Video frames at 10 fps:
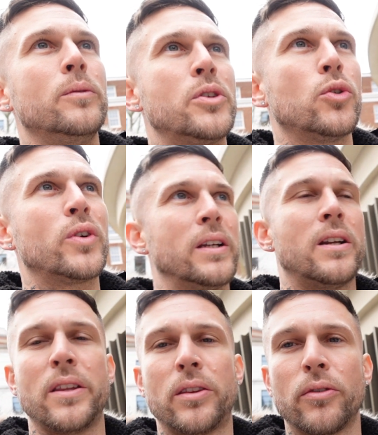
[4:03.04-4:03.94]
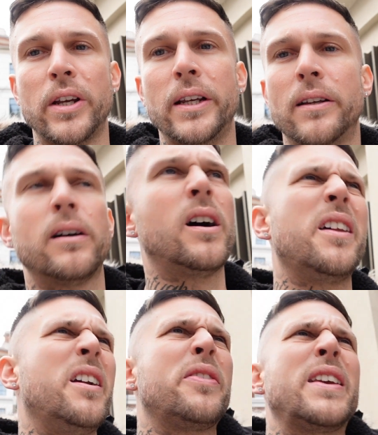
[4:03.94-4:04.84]
we're talking like three, I
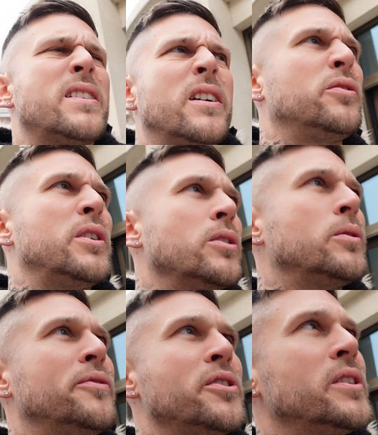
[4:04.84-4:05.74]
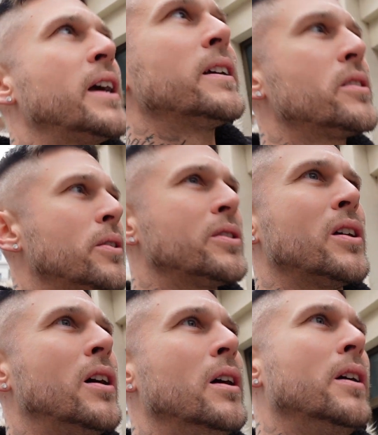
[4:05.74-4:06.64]
don't I think it's like 300 quid for a steak, so it's,
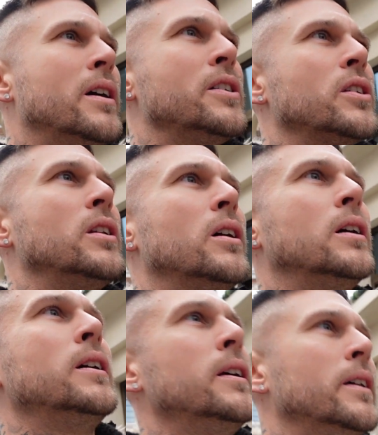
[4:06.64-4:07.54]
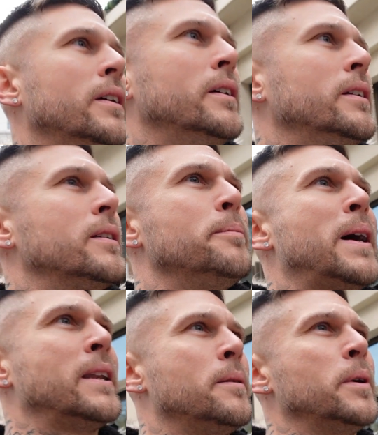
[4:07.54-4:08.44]
oh, it's a lot. The man are